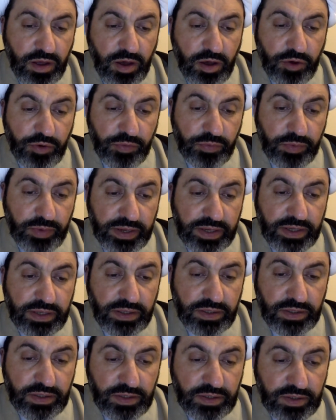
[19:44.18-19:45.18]
our
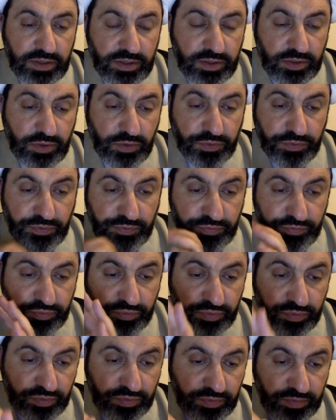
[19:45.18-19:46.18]
way
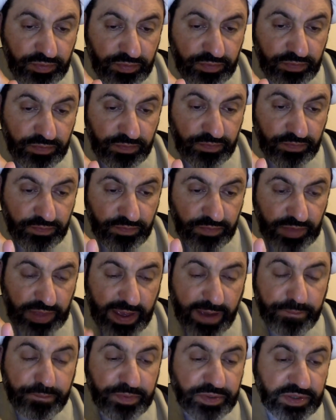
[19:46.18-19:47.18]
through
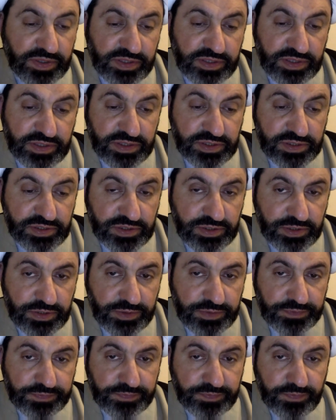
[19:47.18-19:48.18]
happiness.
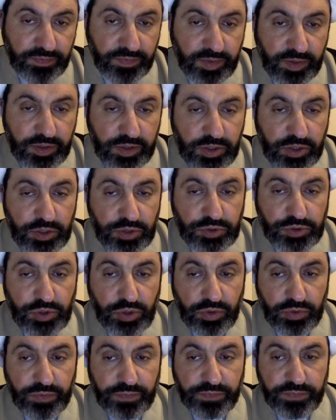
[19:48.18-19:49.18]

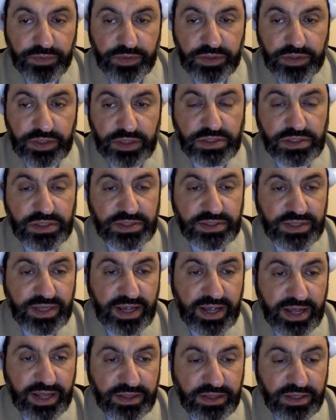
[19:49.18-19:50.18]
So this is
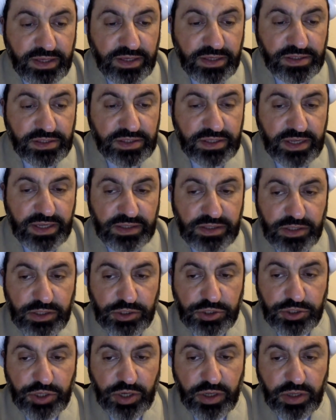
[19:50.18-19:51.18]
the hadith that,
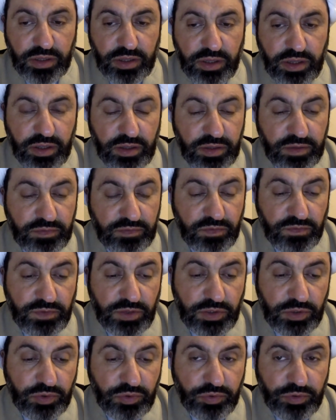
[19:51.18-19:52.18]
inshallah, we
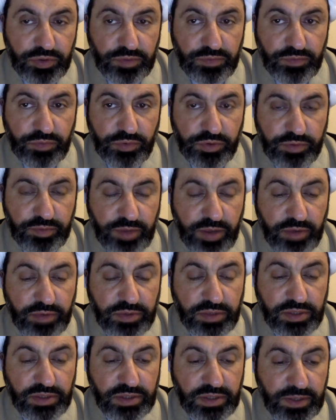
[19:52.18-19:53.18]
will talk more
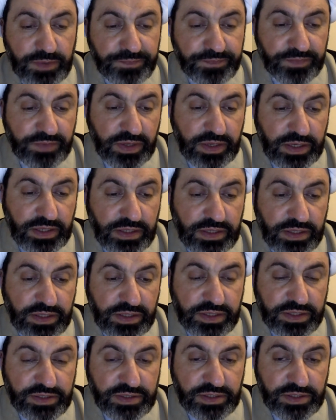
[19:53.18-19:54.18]
about it in the
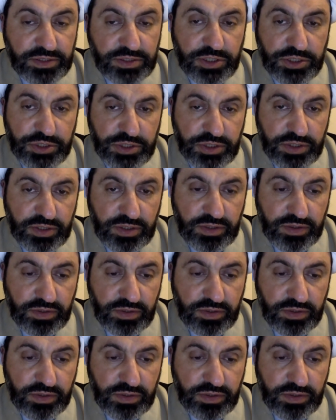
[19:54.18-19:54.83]
next session.